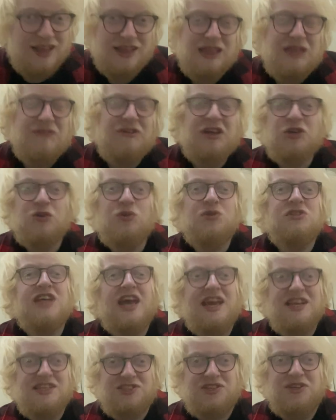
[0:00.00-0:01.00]
They've had all
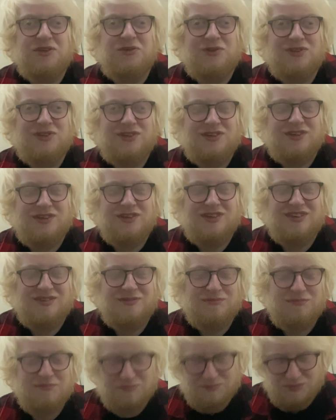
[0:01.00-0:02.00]
day too,
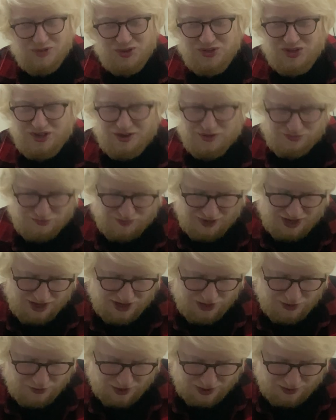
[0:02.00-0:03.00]
but no,
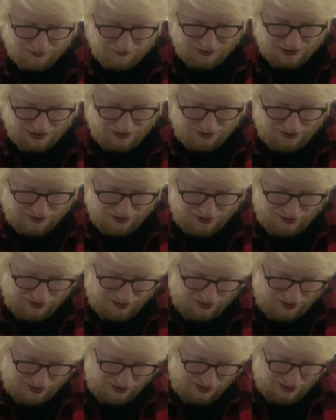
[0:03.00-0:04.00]
anyway.
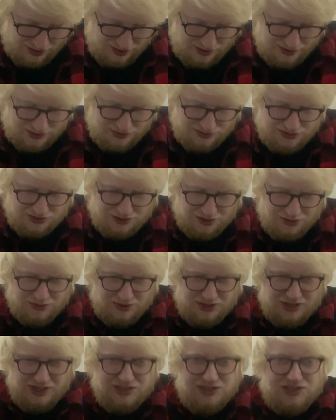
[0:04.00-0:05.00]
So
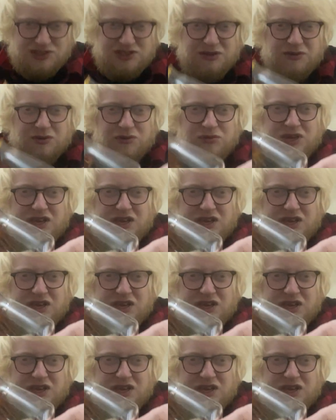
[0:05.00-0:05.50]
let's see what we